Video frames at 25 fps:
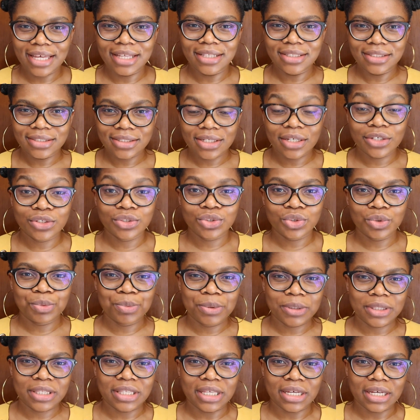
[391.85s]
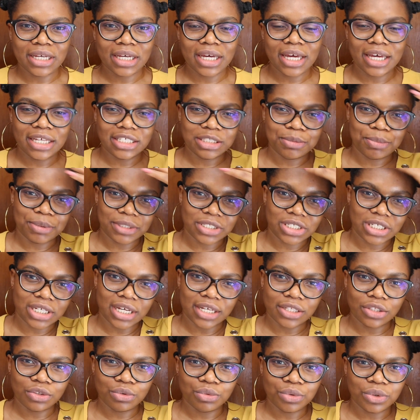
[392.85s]
it's super thick, especially
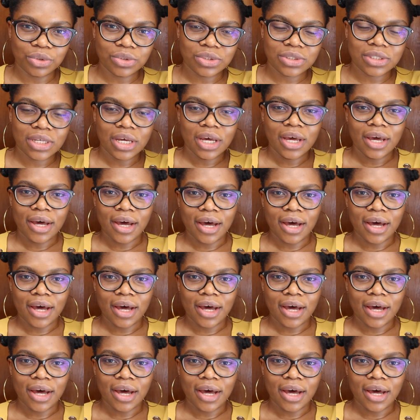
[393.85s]
at the roots.